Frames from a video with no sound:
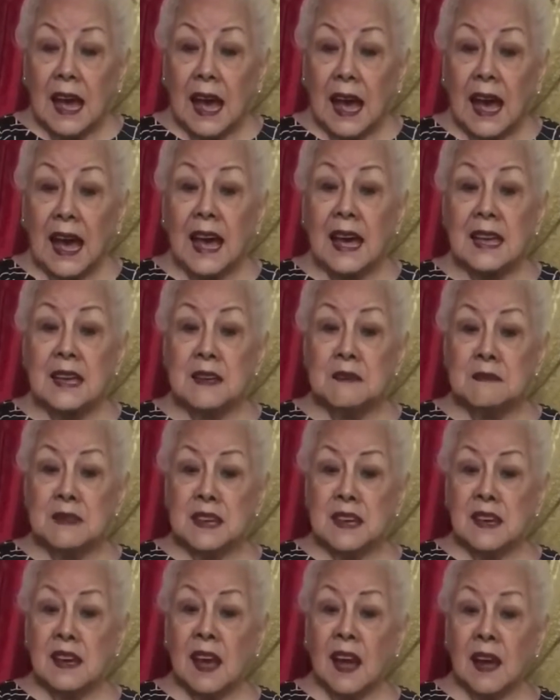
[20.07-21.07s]
I am
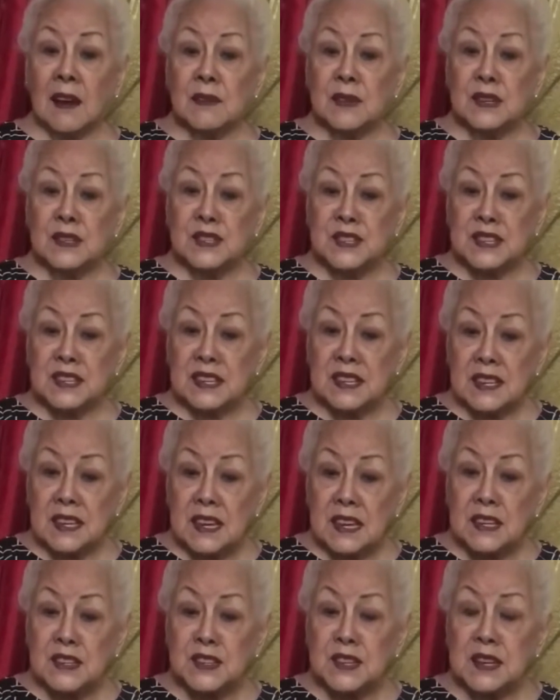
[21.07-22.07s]
encouraging
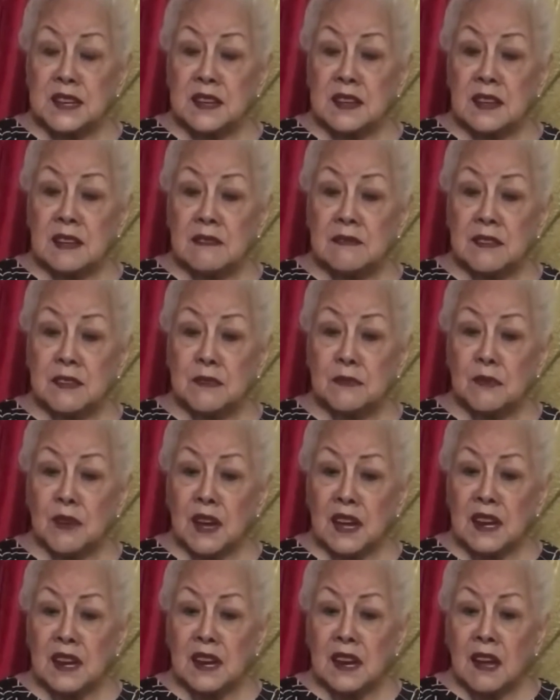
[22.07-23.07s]
each and every
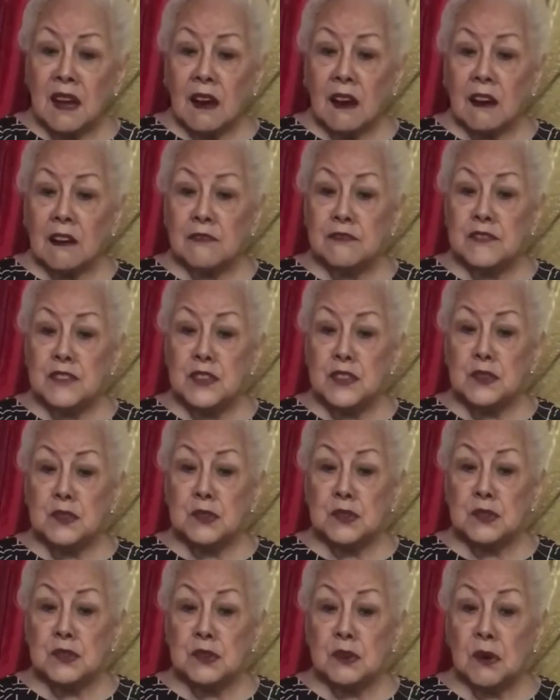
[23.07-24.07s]
one of
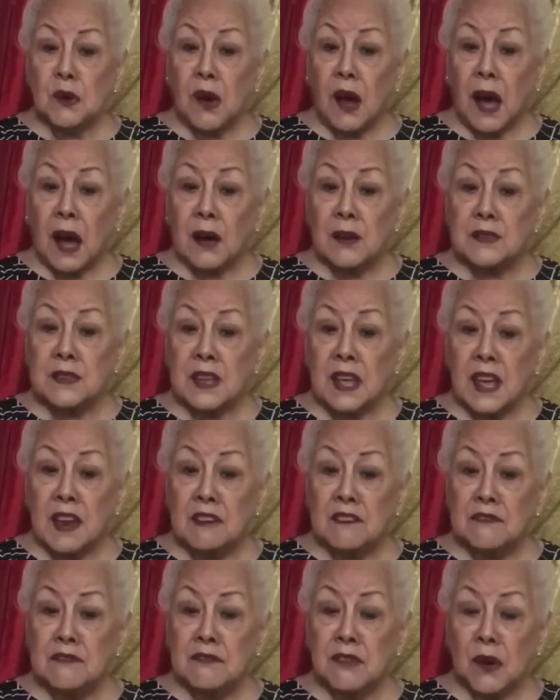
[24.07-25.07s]
you to go out
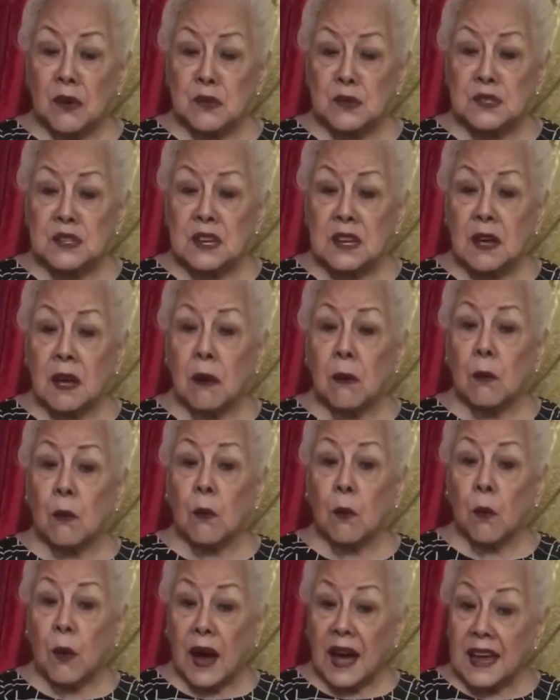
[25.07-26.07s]
and vote.
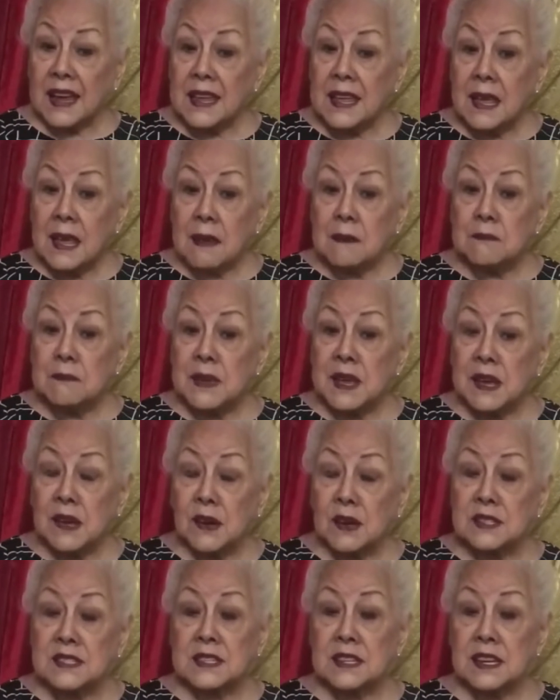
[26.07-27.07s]
Why?
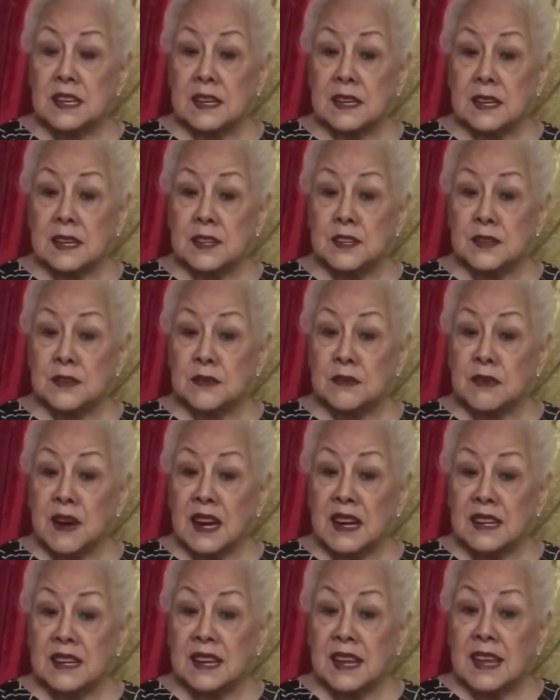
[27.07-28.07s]
Because it is your
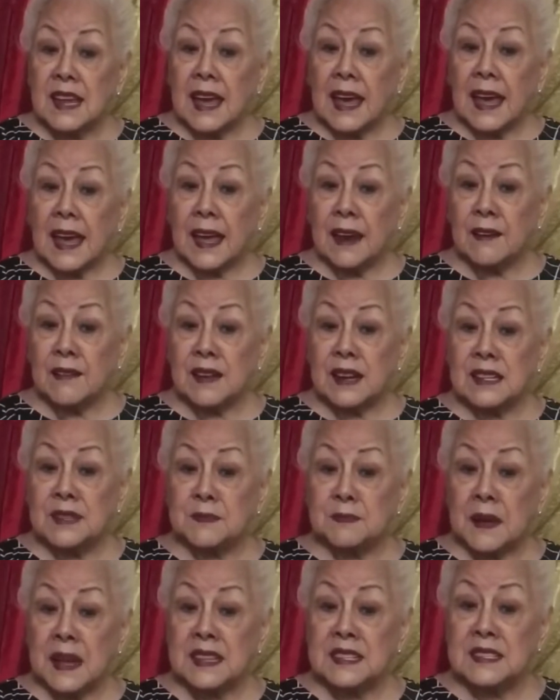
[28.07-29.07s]
right and
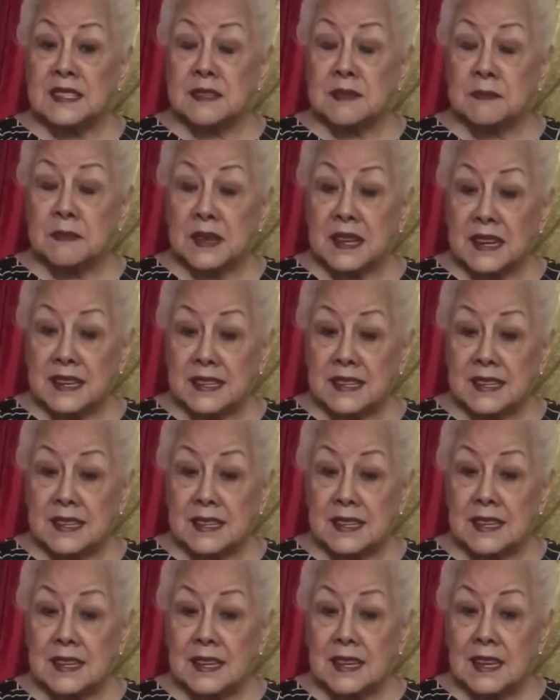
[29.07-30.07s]

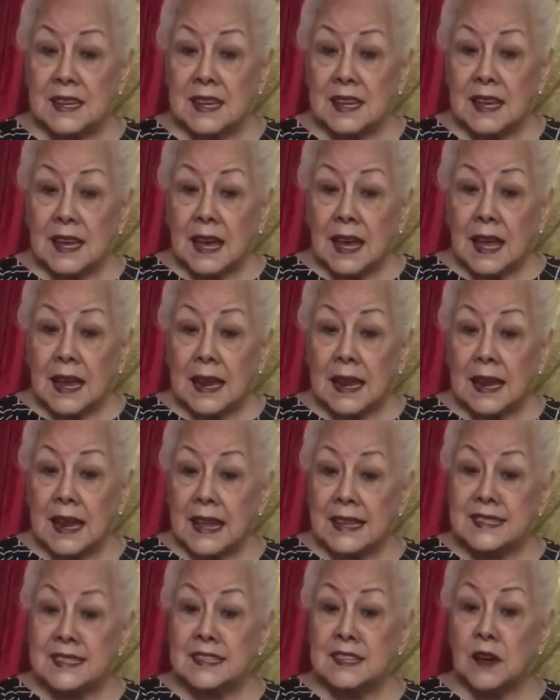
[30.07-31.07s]
responsibility.
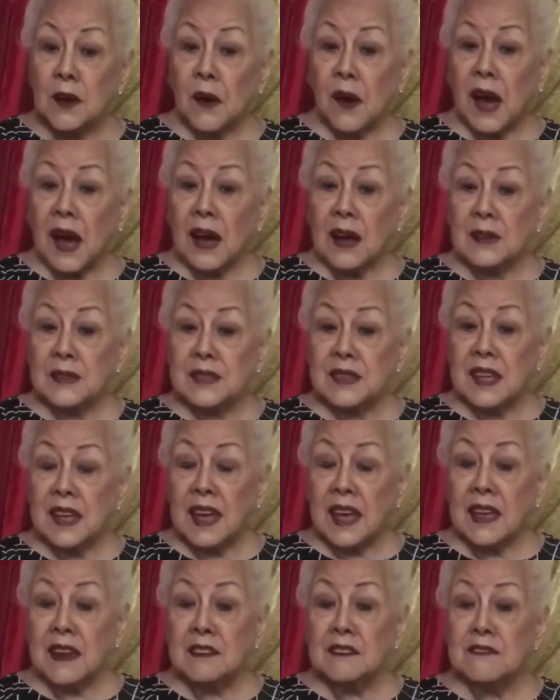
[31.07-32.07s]
Let's go out
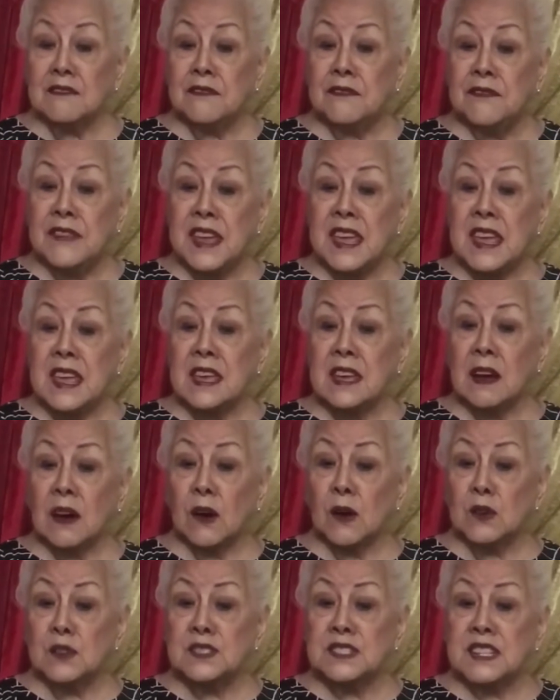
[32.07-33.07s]
and
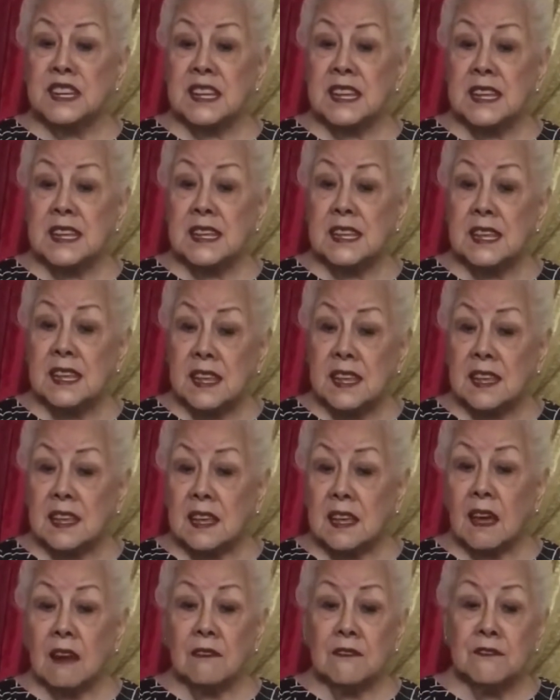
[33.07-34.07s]

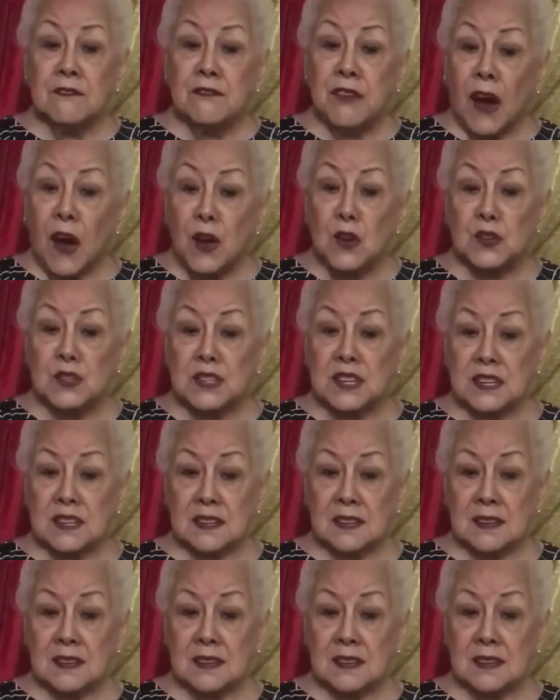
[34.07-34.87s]
V-O-T-E, vote!